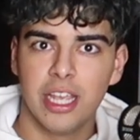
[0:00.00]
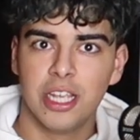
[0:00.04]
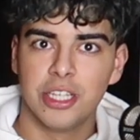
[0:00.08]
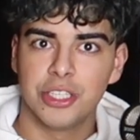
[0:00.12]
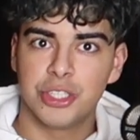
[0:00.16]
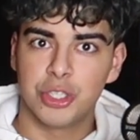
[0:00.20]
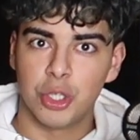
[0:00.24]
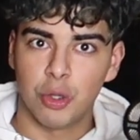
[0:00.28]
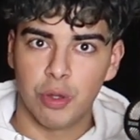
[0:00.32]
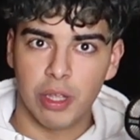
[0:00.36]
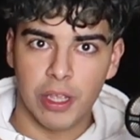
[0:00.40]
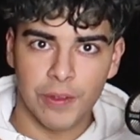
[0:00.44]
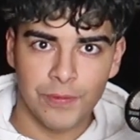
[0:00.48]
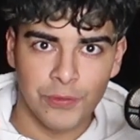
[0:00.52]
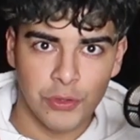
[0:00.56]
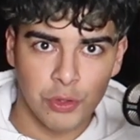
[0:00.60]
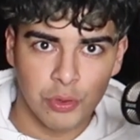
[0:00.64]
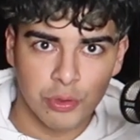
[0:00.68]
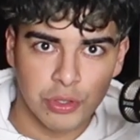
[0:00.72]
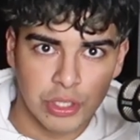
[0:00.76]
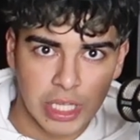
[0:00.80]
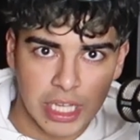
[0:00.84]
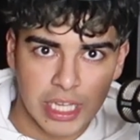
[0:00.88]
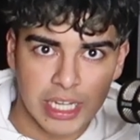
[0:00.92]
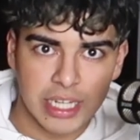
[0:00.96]
So if
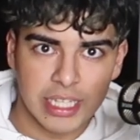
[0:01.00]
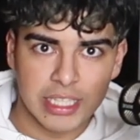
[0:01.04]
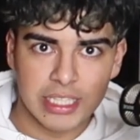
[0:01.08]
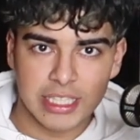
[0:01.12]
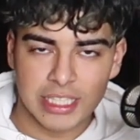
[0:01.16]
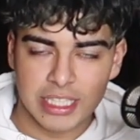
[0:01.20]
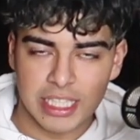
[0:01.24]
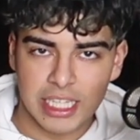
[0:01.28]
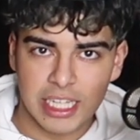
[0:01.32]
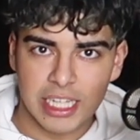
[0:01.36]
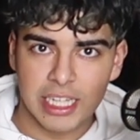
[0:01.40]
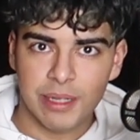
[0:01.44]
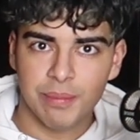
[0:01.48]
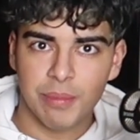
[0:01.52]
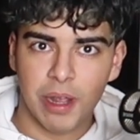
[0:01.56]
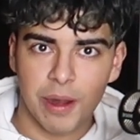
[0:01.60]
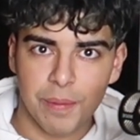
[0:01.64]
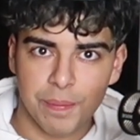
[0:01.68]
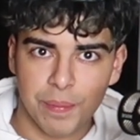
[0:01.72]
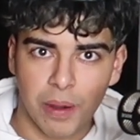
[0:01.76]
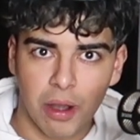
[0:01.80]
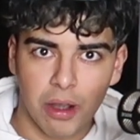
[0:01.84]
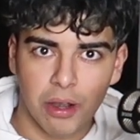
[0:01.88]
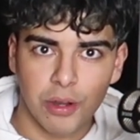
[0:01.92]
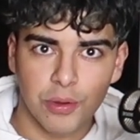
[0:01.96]
you didn't see my
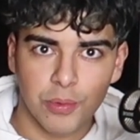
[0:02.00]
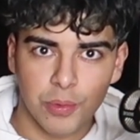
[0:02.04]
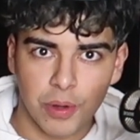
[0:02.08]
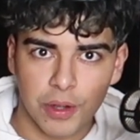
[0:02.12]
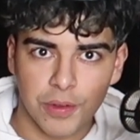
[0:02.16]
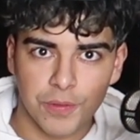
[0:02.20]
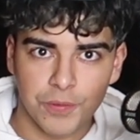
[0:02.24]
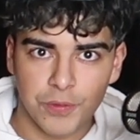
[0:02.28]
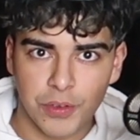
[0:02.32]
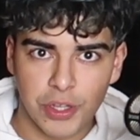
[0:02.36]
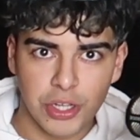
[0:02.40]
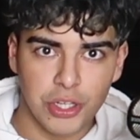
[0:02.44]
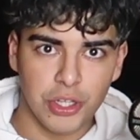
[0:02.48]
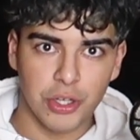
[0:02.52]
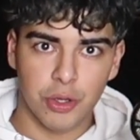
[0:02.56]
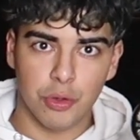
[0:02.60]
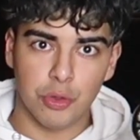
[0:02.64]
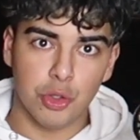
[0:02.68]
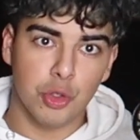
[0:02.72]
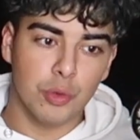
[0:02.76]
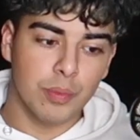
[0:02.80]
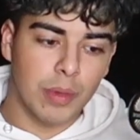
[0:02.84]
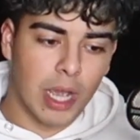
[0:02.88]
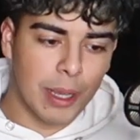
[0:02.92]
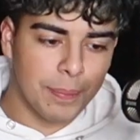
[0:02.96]
part one video,
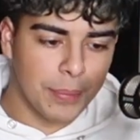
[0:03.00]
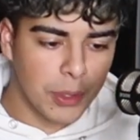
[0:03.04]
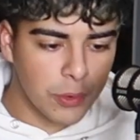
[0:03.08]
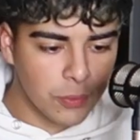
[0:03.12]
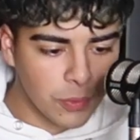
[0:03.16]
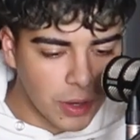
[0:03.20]
you might be